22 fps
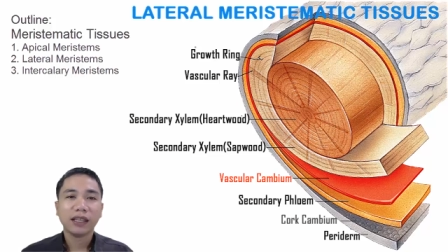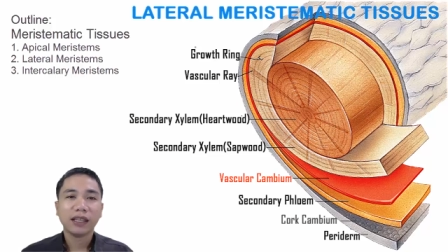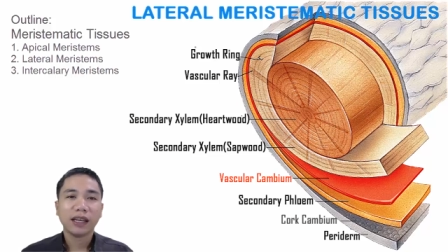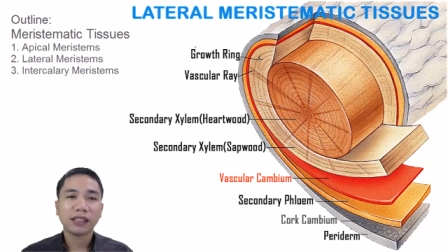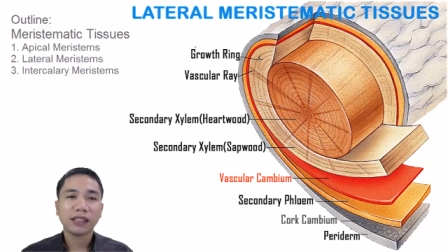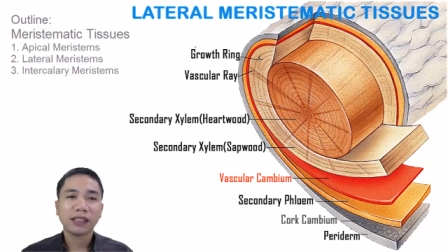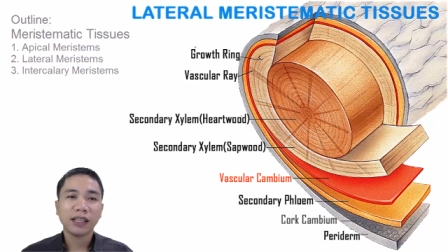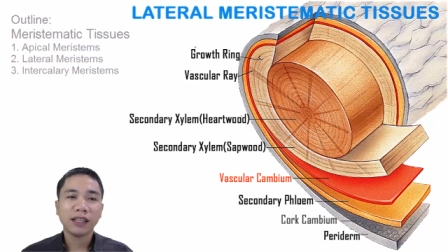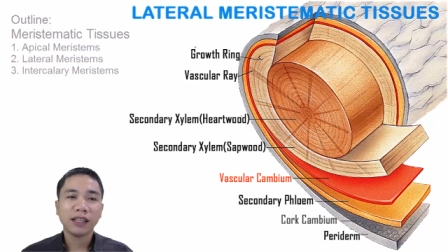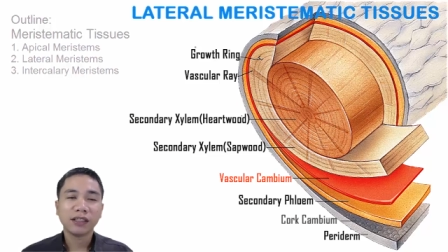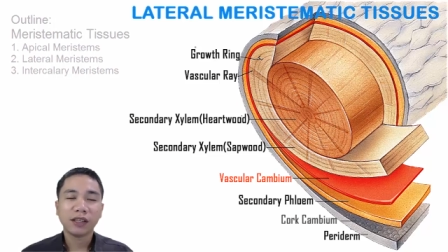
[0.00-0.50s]

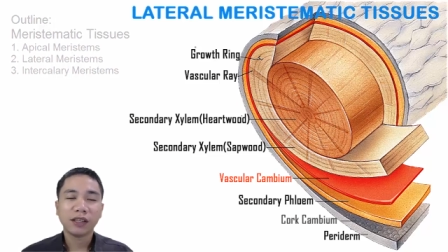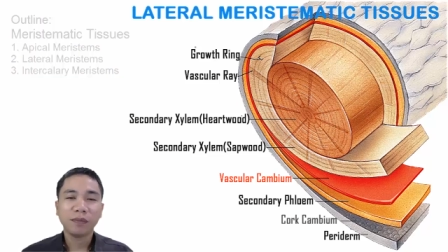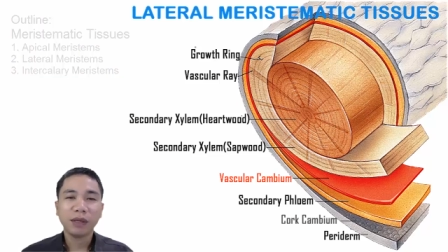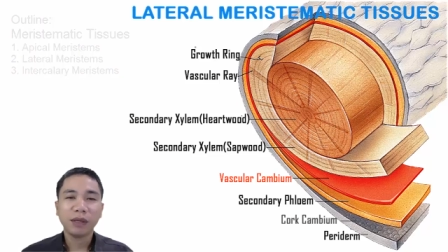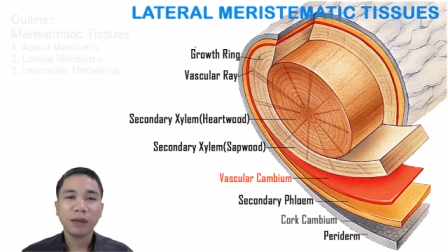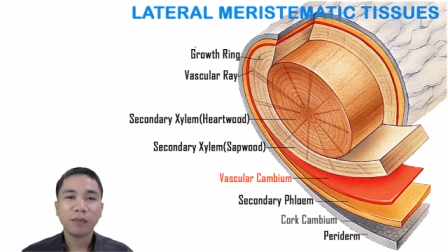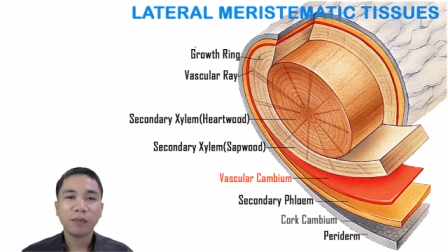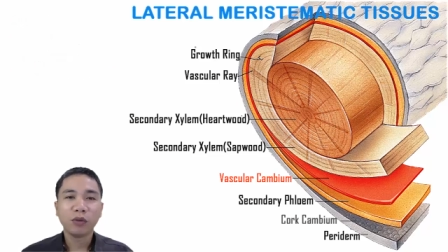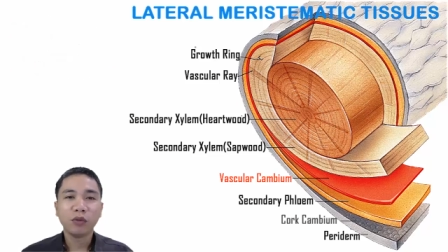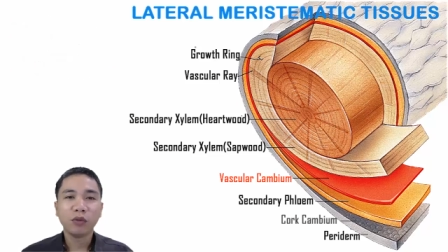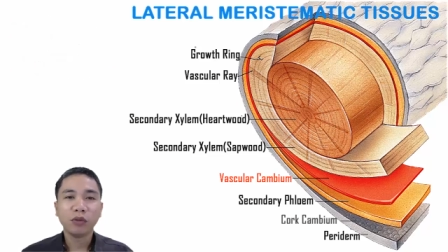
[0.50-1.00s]
As cells are
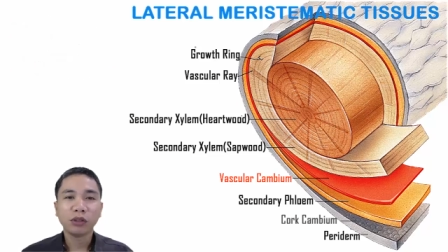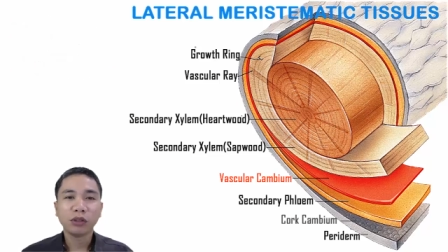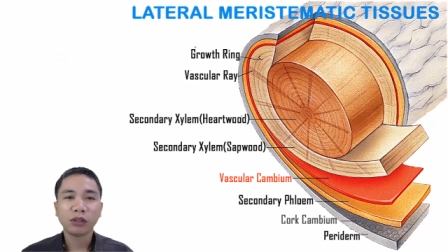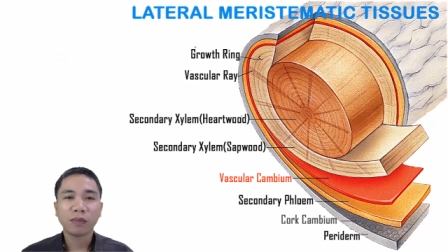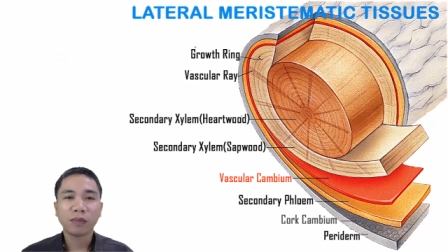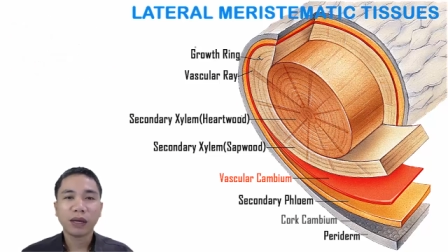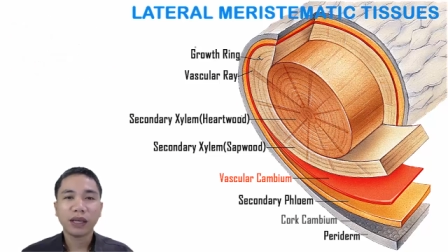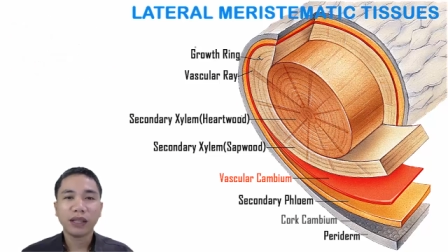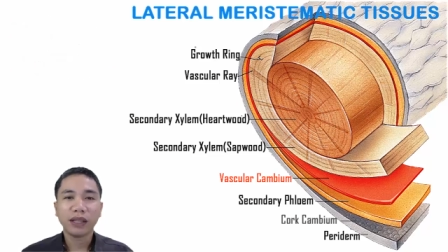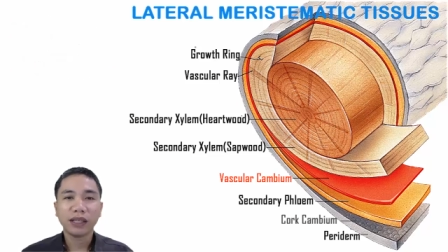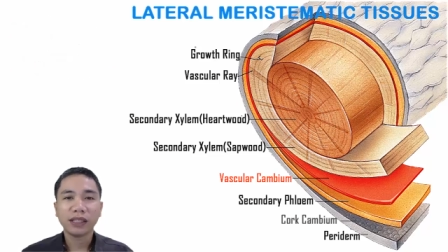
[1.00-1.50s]
being produced
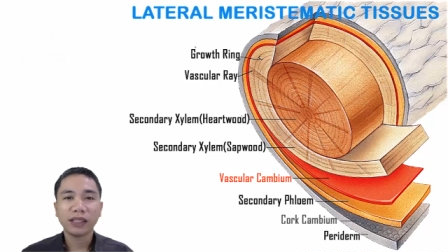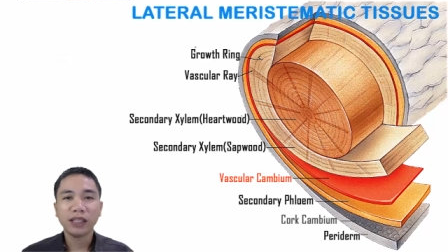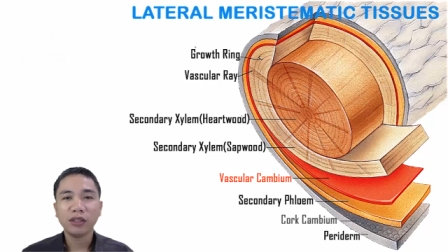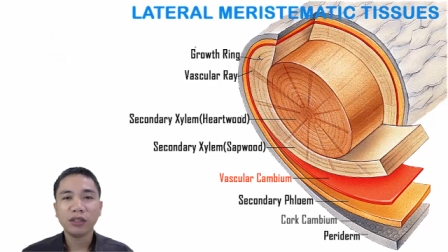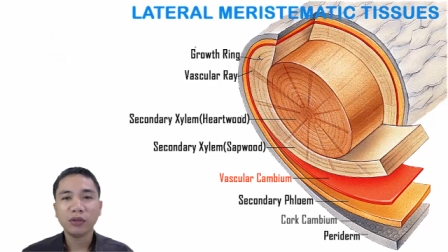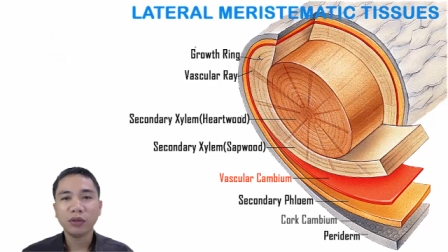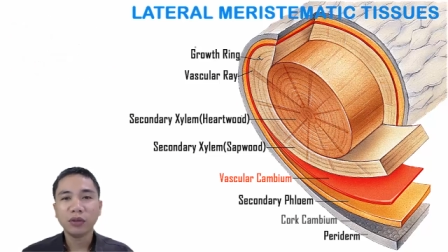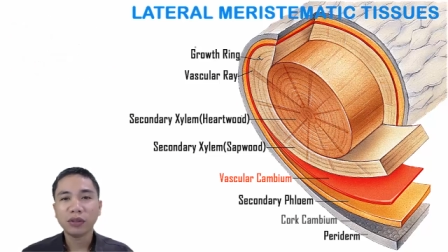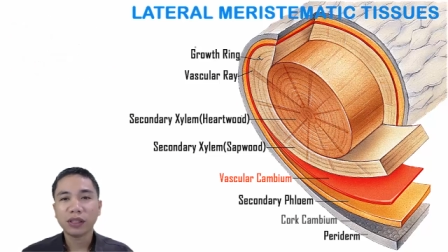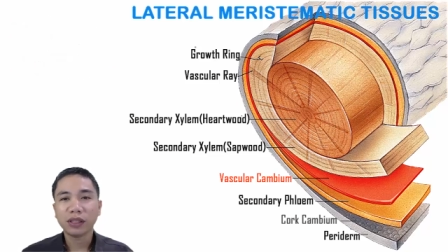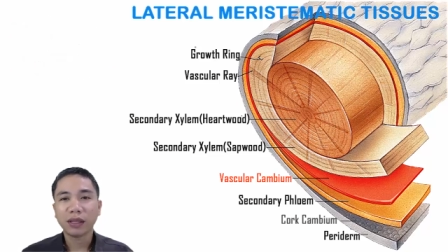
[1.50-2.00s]
by these
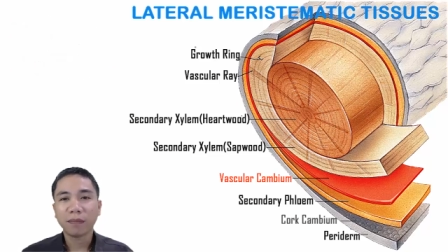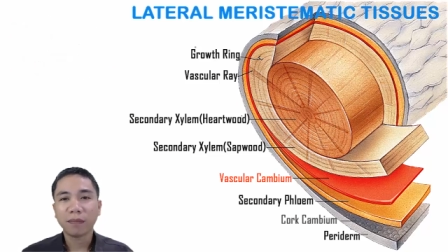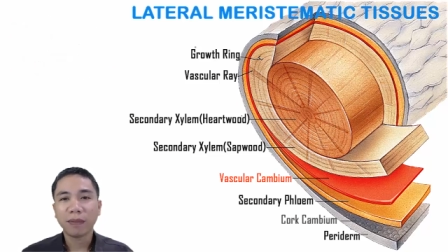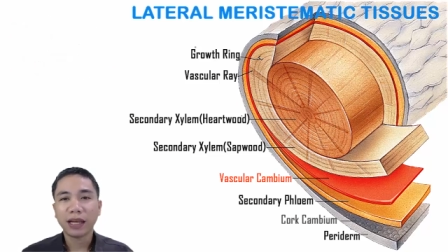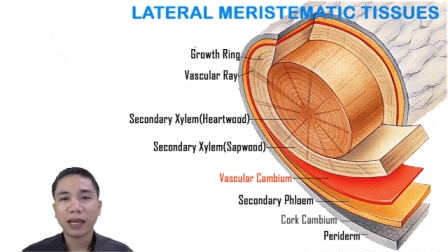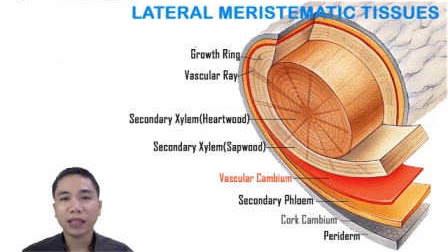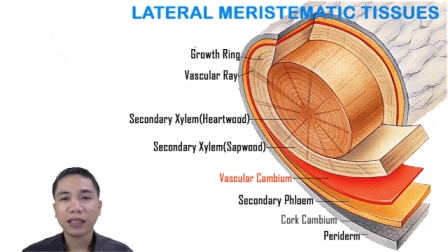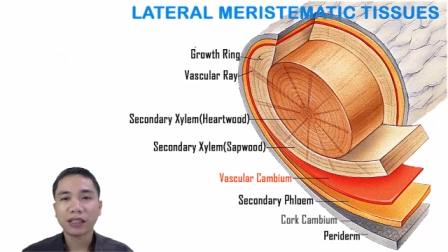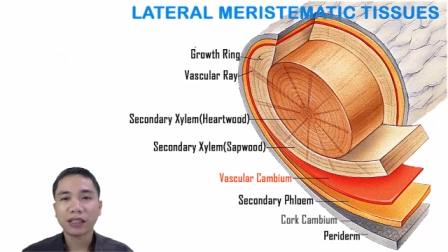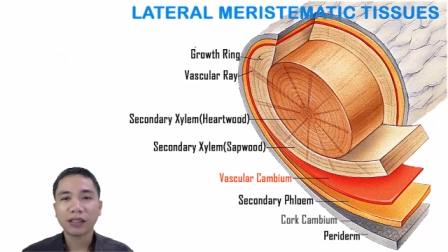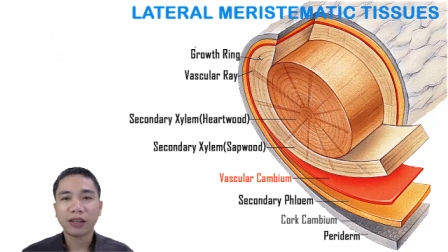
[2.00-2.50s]
tissues, the
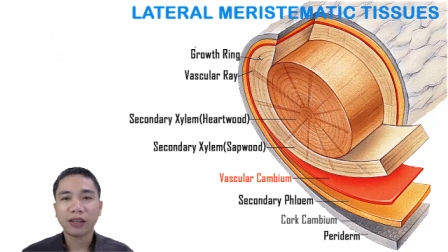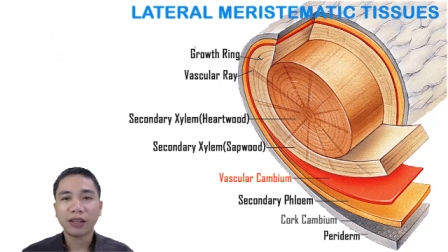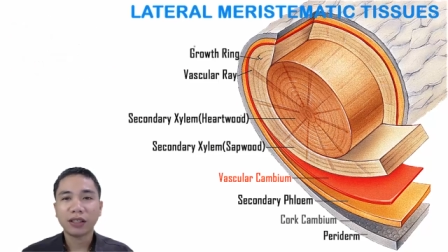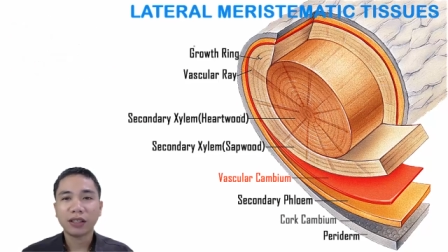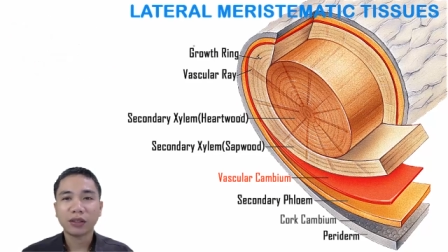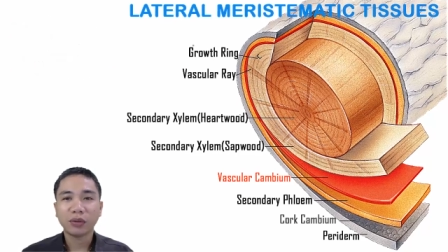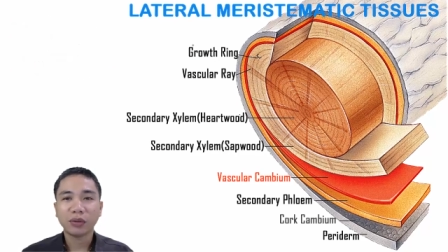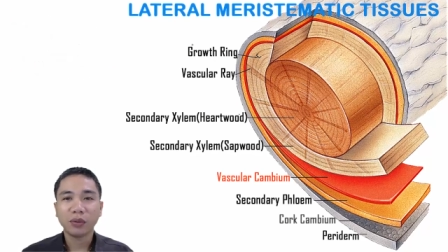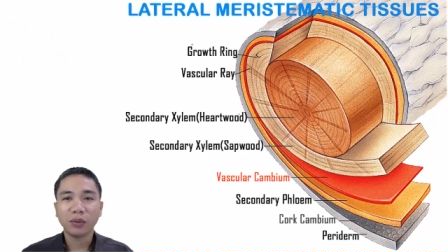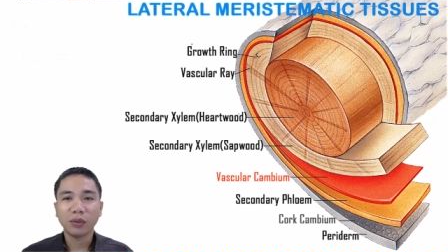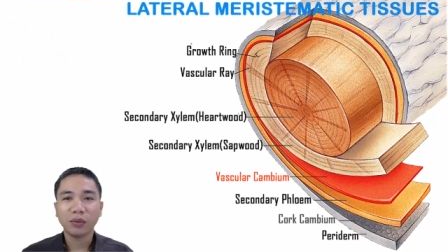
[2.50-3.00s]
plants
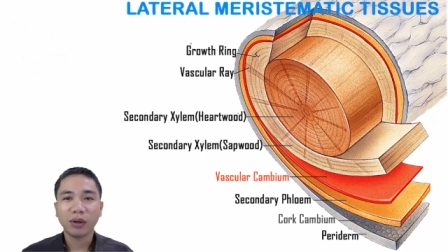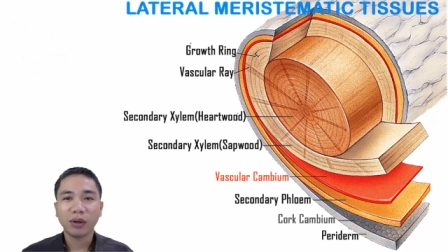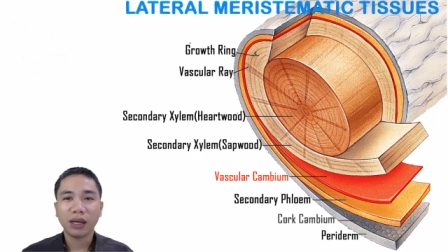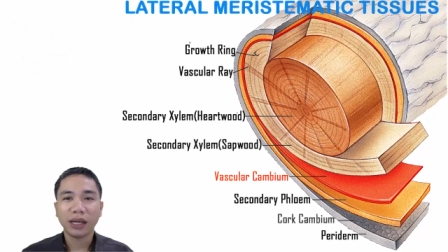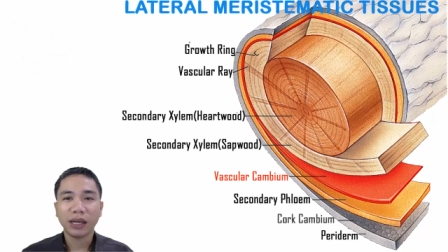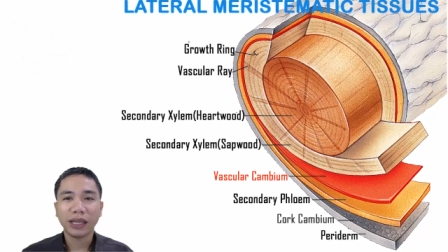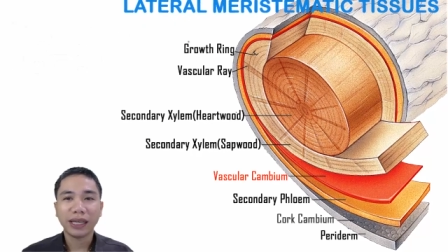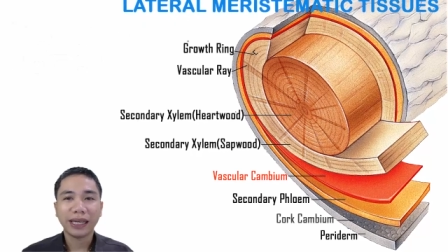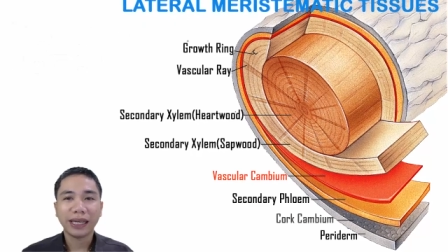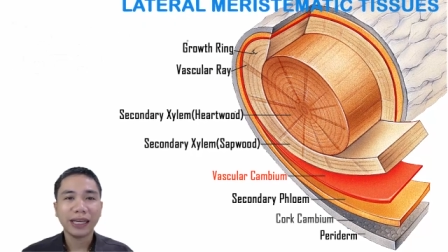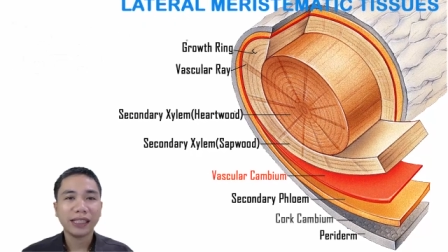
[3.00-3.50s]
start to uh,
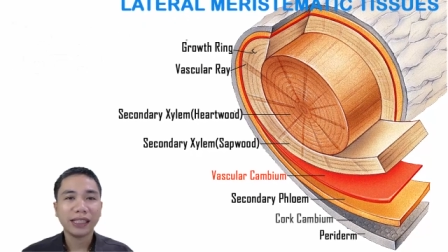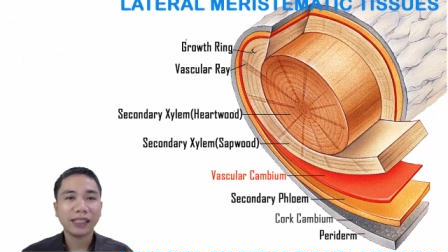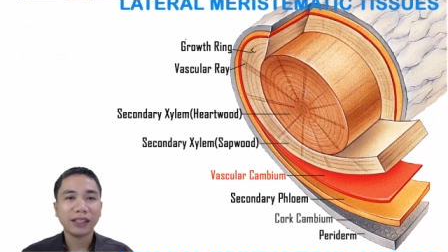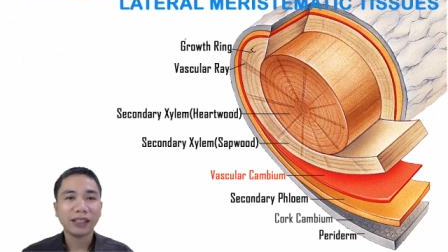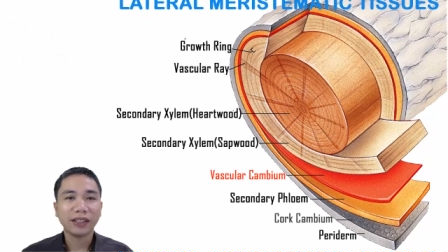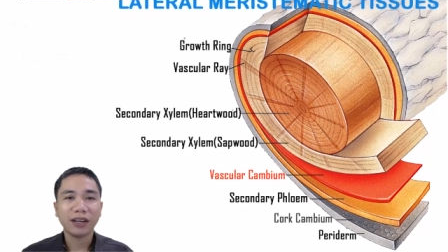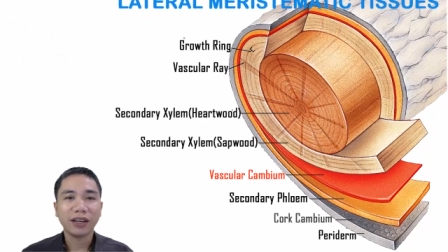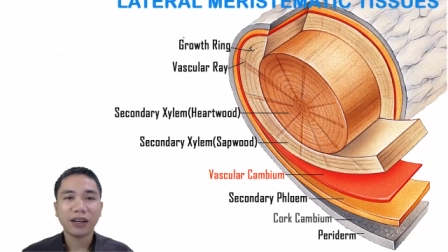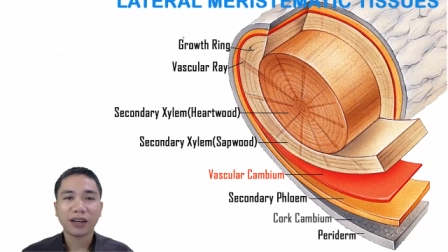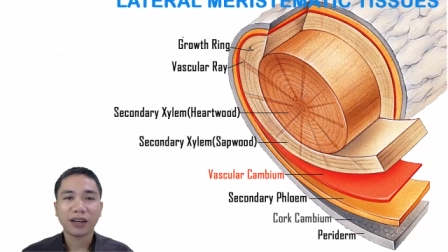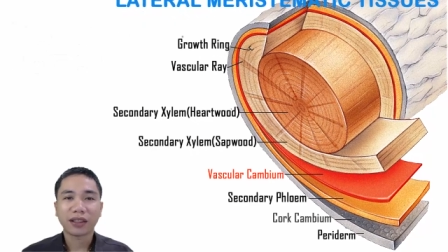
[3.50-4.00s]
increase
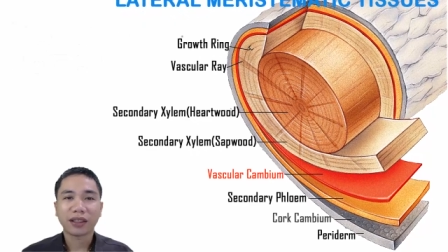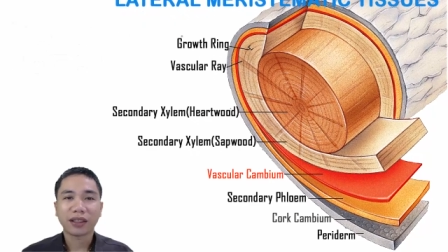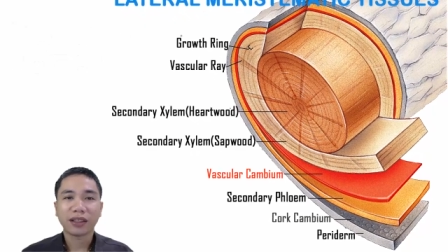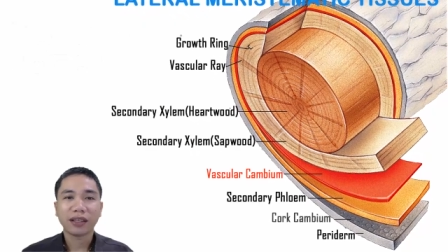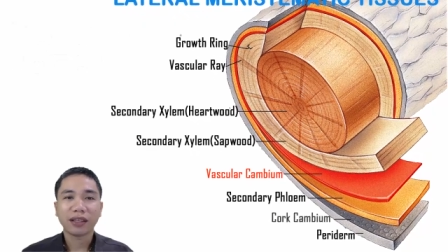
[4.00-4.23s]
in girth,